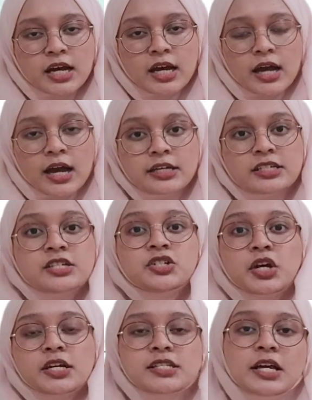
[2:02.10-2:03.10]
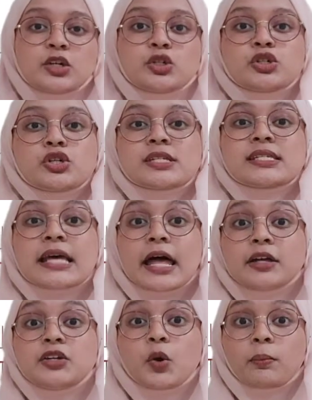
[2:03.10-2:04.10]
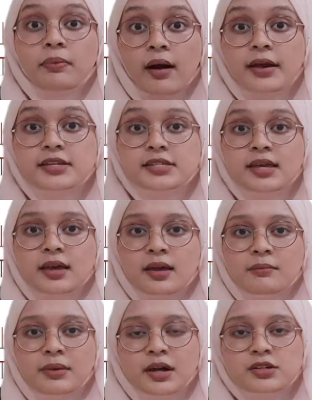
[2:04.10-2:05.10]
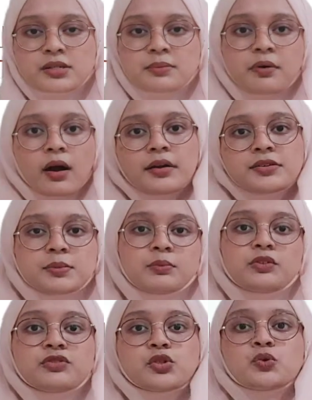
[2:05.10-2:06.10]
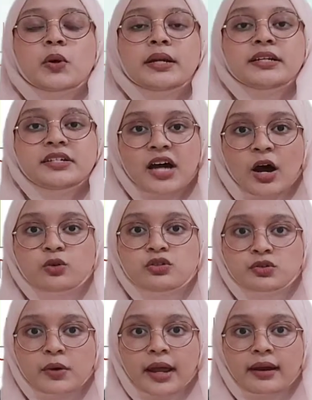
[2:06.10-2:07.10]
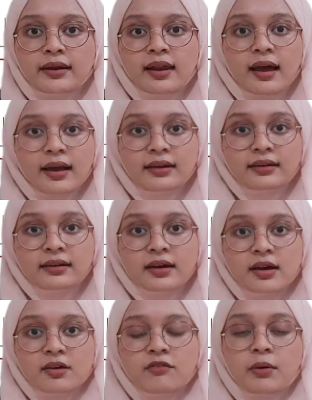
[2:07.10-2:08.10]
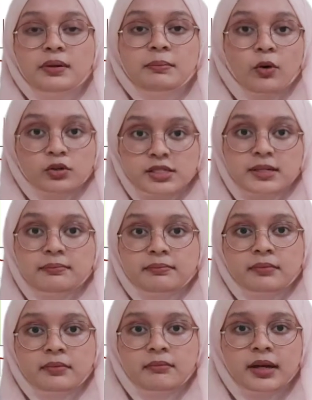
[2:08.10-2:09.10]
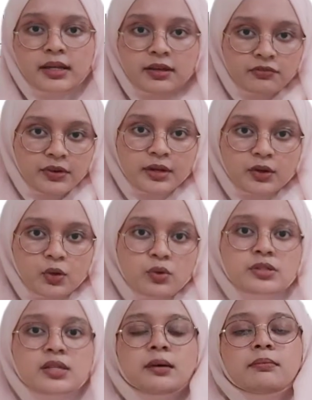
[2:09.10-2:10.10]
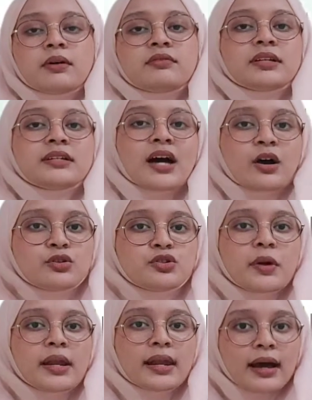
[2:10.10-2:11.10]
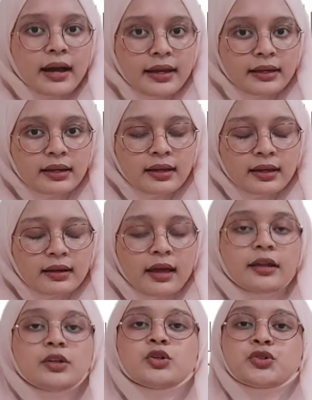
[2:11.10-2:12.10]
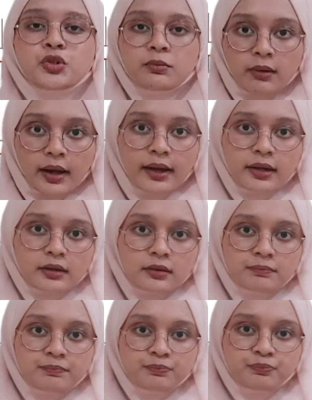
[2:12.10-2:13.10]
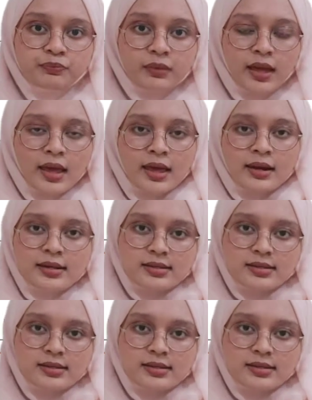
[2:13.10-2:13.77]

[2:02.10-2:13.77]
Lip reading: I suggest that you should sell your price because the price moved toward the downtrend line from the bottom. But if it goes above the downtrend line, then you should buy it. The